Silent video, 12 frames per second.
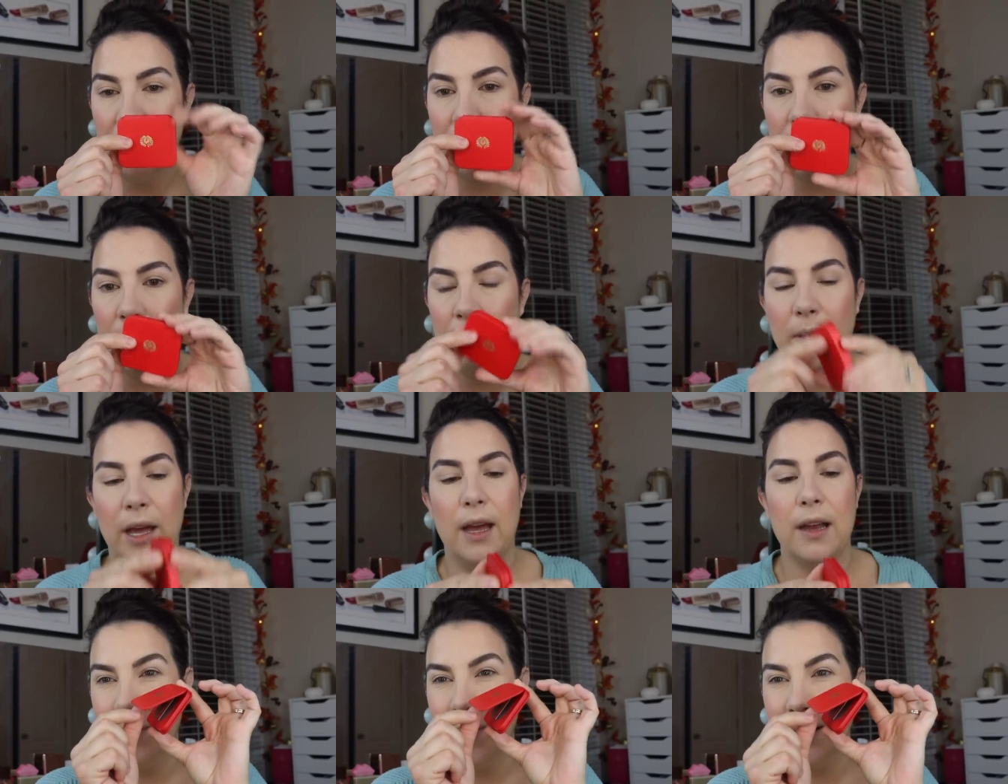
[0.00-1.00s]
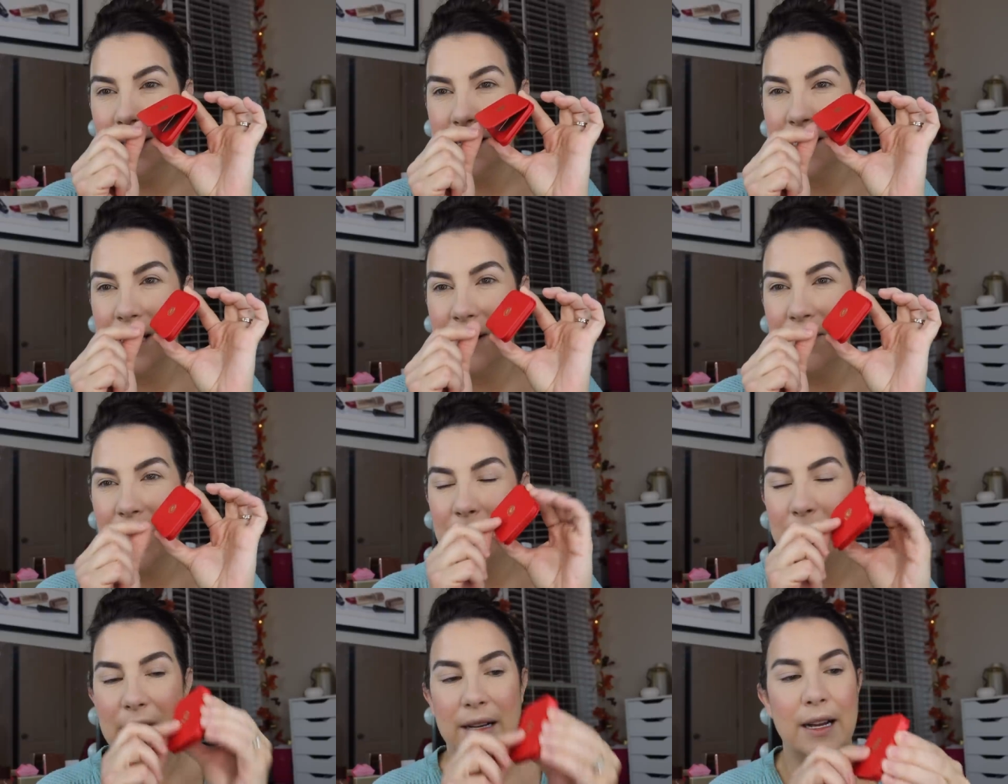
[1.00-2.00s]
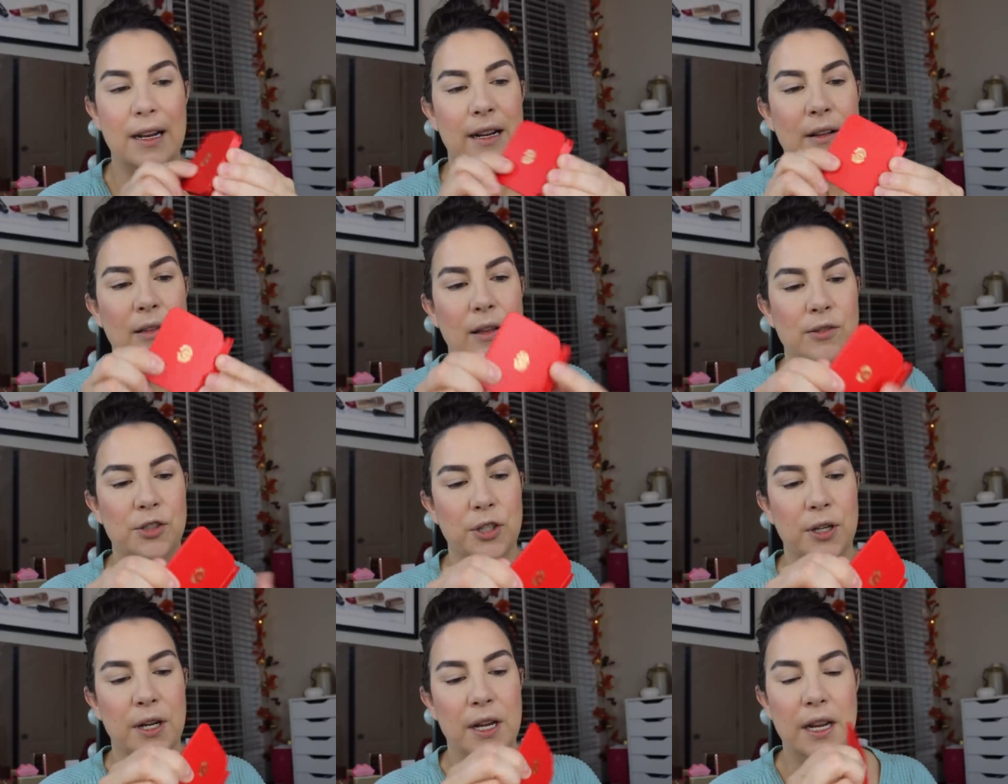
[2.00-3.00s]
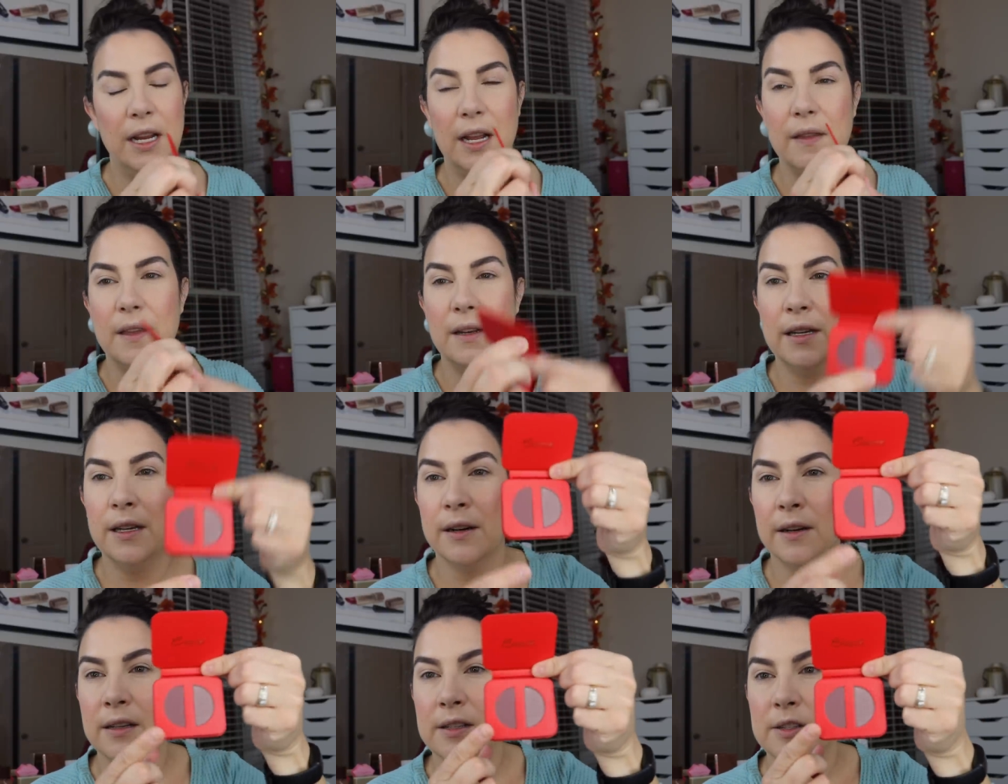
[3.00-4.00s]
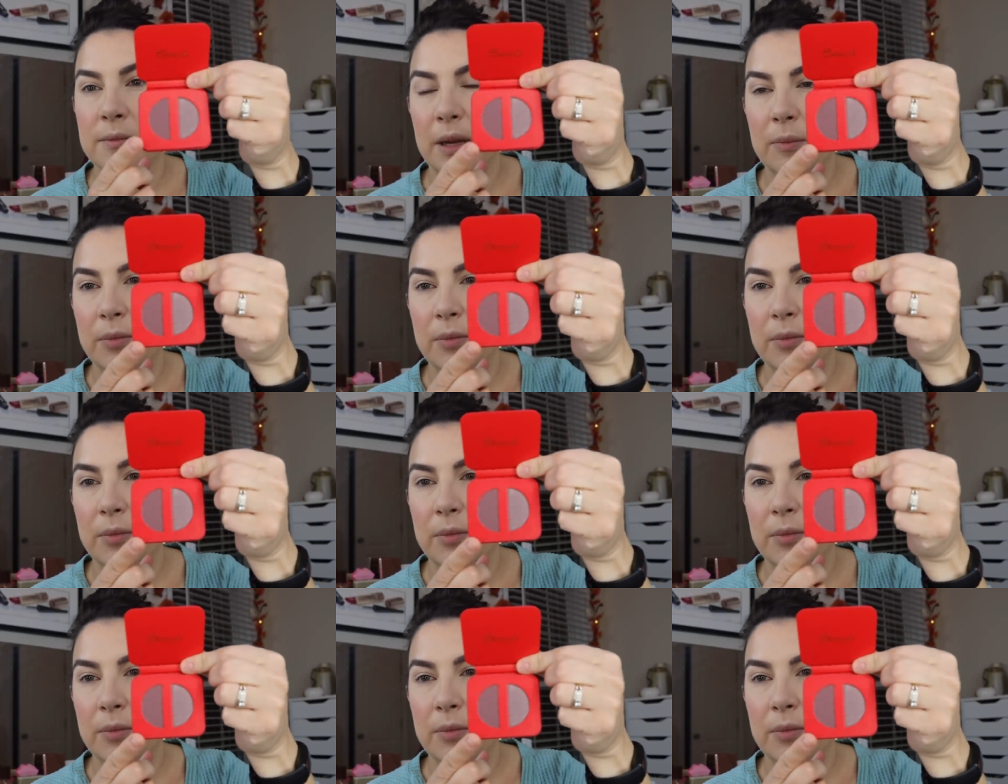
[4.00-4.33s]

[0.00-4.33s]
compact, but it does have that magnetic closure. And then here is my